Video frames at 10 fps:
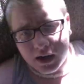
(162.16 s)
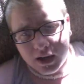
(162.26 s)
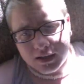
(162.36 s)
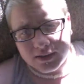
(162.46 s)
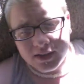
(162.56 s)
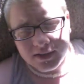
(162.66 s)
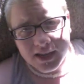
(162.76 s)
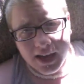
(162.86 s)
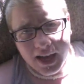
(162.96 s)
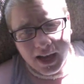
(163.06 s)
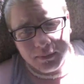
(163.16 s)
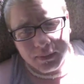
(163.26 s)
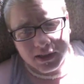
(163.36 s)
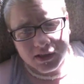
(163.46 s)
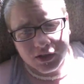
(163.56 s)
uh, since I had
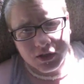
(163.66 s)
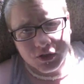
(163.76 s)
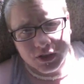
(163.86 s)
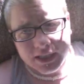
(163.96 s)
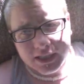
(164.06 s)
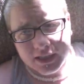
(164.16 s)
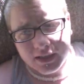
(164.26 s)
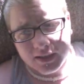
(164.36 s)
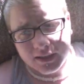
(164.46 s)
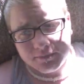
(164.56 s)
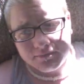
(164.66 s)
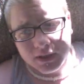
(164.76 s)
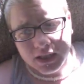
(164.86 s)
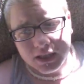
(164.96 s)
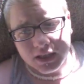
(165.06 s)
my surgery, um,
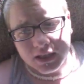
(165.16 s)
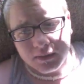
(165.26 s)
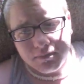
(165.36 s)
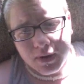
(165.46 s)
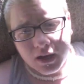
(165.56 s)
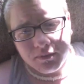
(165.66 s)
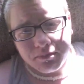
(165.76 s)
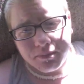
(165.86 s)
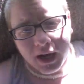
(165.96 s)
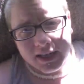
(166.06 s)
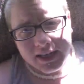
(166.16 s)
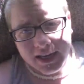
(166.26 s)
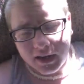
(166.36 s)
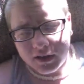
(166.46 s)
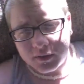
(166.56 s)
my body
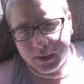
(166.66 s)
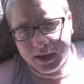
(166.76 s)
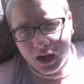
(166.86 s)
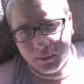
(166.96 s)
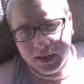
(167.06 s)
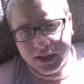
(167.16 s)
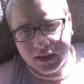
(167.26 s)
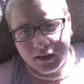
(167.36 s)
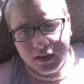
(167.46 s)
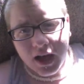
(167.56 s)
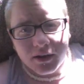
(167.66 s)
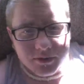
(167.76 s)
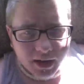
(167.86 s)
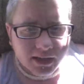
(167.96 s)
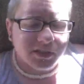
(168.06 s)
hair has been coming in a lot
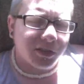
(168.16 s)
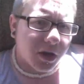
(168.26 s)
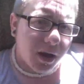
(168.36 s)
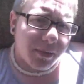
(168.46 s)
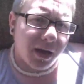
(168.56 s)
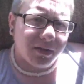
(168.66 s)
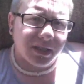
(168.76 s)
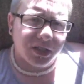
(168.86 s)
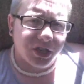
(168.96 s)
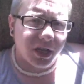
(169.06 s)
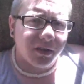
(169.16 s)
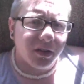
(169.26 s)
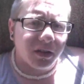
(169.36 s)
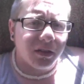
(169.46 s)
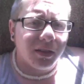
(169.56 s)
faster. I'm having to shave
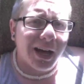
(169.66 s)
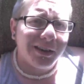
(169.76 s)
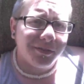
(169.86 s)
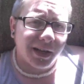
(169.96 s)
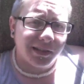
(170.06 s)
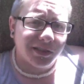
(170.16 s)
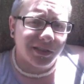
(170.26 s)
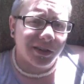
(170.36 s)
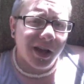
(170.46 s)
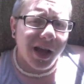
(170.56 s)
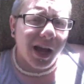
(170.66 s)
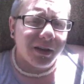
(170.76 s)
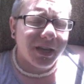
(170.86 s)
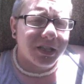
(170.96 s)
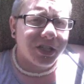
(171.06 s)
a lot faster.
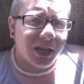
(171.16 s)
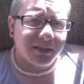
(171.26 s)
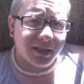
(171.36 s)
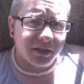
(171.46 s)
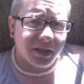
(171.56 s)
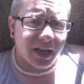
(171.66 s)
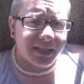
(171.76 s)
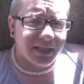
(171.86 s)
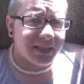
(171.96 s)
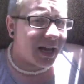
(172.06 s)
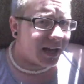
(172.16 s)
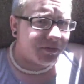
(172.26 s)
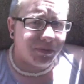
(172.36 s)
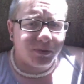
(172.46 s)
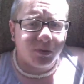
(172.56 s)
I've got chest hair that I didn't
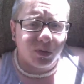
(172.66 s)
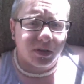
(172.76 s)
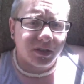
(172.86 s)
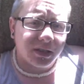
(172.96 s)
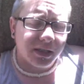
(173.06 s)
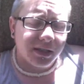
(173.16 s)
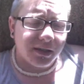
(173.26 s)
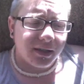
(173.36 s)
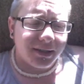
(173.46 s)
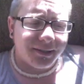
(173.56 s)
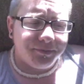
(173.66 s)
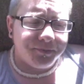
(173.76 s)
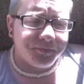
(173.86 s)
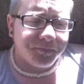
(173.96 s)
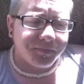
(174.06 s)
have before. Um,